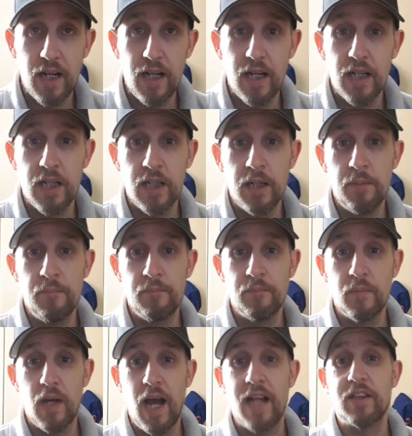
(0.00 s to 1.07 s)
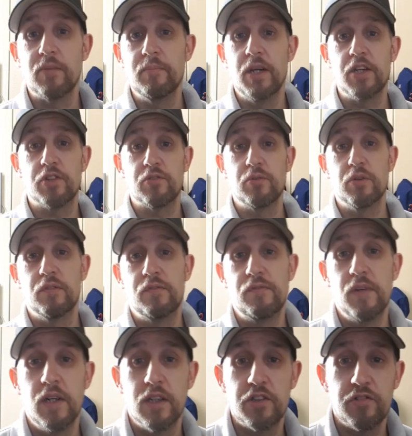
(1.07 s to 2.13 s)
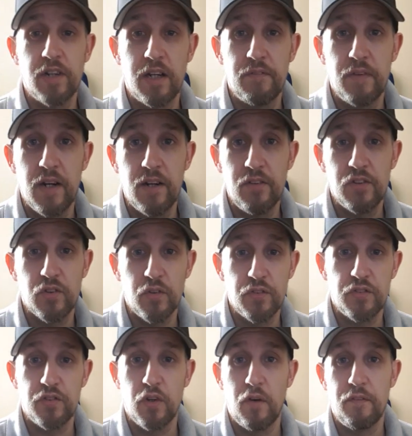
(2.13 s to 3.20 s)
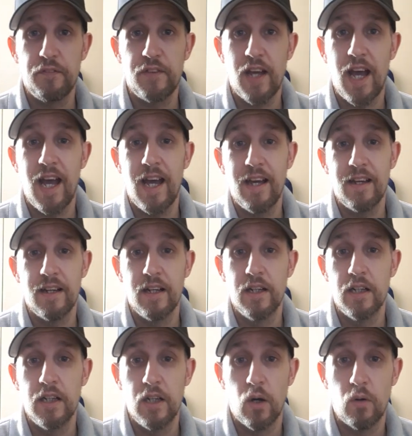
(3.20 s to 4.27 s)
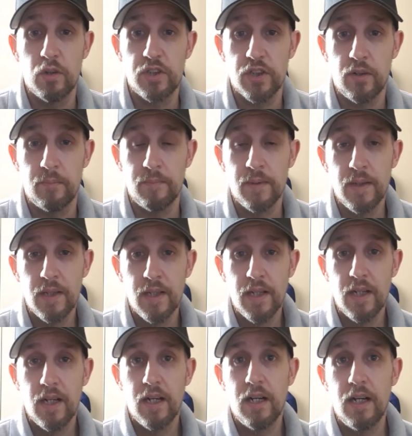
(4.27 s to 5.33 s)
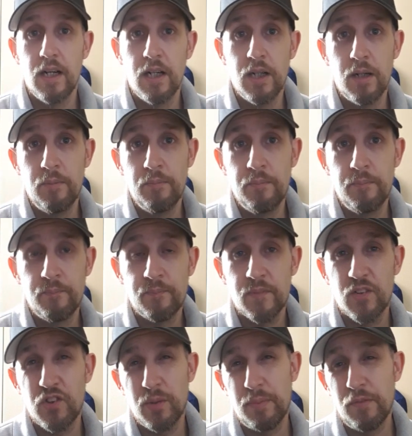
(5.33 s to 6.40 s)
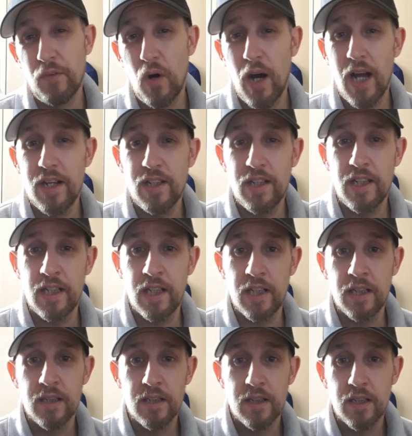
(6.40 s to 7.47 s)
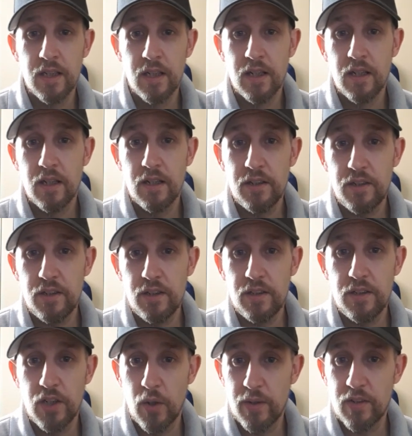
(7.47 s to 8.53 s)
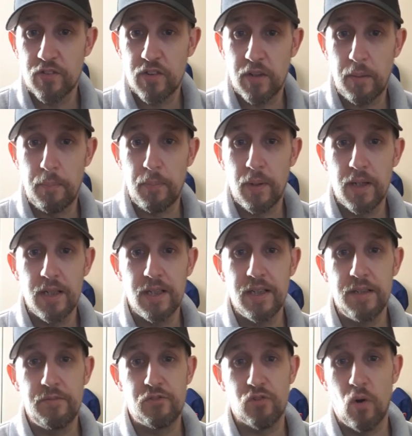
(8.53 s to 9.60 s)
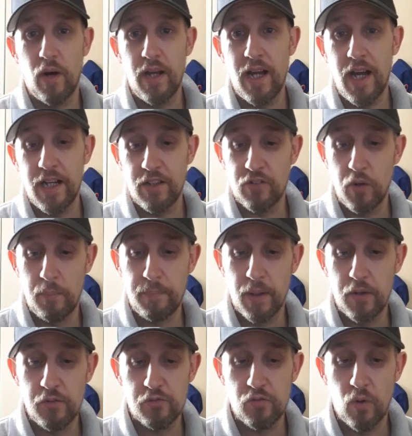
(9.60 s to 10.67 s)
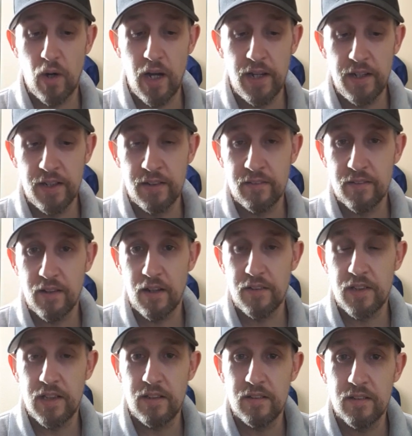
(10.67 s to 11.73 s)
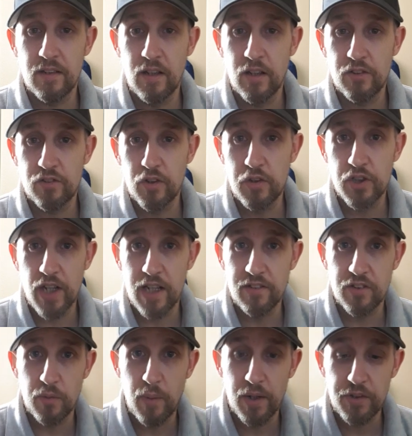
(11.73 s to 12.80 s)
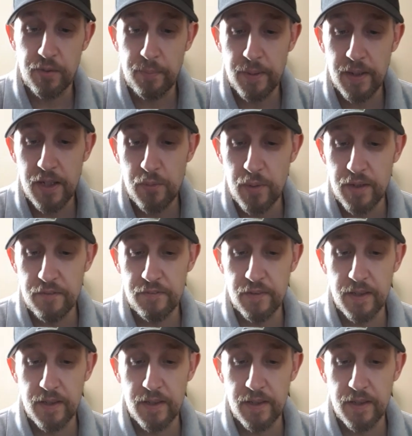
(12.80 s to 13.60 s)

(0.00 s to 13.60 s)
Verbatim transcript: Um, had the measure of uh, Stradivarius on soft at uh, Longchamp. Um, so providing, you know, it doesn't completely dry out and it's not bone dry, then I think uh, Trushan's the one to be with.